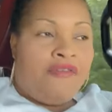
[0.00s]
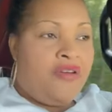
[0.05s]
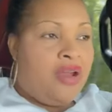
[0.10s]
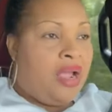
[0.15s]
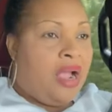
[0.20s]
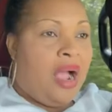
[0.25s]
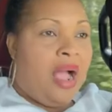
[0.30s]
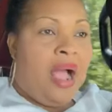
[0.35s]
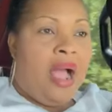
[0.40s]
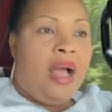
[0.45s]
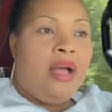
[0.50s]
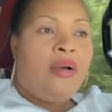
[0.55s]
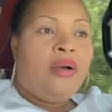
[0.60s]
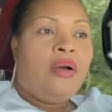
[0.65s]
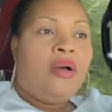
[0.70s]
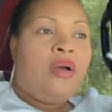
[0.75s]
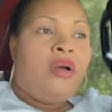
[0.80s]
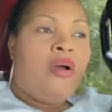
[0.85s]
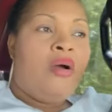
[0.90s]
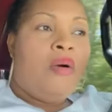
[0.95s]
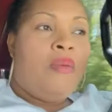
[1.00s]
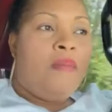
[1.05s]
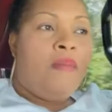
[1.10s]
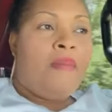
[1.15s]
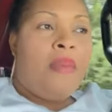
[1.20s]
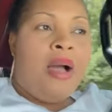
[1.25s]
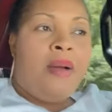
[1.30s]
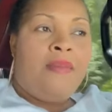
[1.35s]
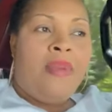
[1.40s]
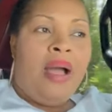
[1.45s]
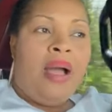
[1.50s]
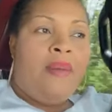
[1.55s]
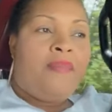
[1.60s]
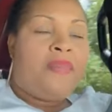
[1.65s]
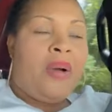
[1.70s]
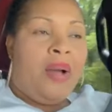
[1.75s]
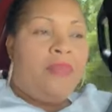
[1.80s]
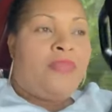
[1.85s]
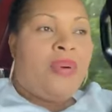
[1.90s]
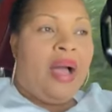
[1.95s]
Africa,
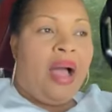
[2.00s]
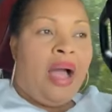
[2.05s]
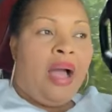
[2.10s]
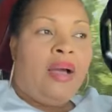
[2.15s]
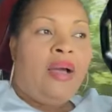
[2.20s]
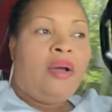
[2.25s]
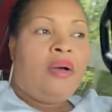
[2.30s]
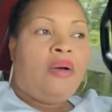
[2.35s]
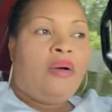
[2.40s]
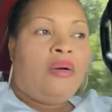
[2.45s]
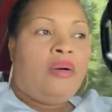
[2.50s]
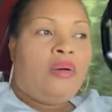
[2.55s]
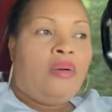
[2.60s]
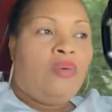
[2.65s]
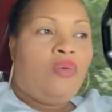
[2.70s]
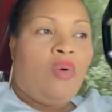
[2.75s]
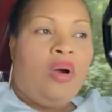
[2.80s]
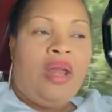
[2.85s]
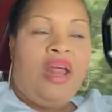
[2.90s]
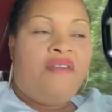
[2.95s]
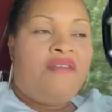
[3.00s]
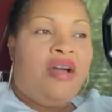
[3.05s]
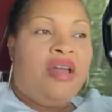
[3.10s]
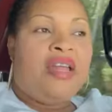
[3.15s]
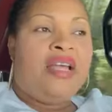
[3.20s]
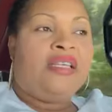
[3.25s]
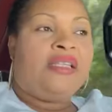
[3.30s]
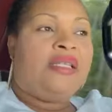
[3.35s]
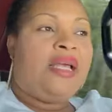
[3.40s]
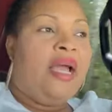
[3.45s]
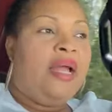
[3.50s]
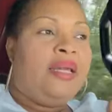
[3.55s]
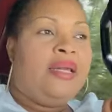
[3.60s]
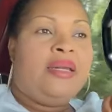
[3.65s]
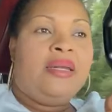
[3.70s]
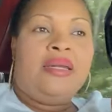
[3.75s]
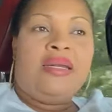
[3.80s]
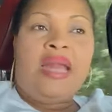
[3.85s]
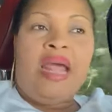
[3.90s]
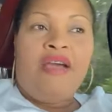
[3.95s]
mama, papa, whatever they
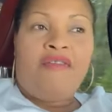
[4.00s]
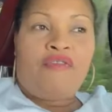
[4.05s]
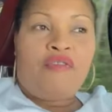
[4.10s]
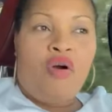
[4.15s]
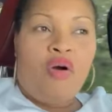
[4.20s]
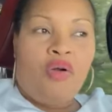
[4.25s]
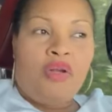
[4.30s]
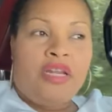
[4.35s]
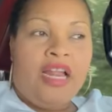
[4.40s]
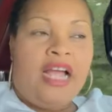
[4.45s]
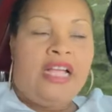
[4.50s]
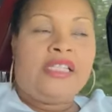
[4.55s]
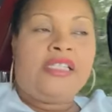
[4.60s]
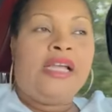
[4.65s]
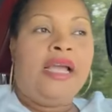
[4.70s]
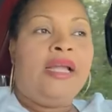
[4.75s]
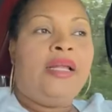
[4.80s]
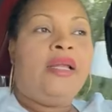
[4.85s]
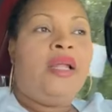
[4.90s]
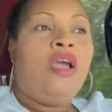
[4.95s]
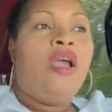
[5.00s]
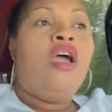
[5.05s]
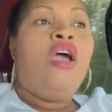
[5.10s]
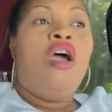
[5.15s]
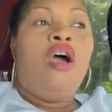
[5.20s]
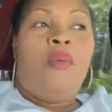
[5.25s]
said, NEFCO, that's it.